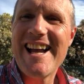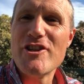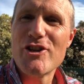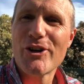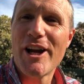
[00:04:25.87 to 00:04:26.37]

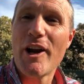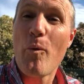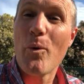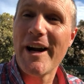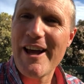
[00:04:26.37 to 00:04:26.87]
enjoying
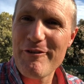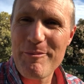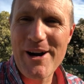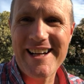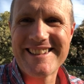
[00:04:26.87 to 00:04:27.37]

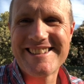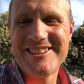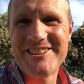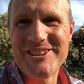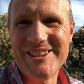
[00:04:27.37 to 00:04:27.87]
whatever
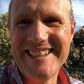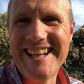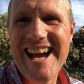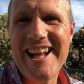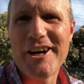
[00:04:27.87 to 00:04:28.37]
practice you're
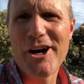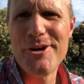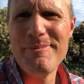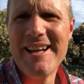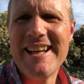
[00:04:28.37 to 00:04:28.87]
doing at
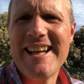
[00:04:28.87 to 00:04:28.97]
home.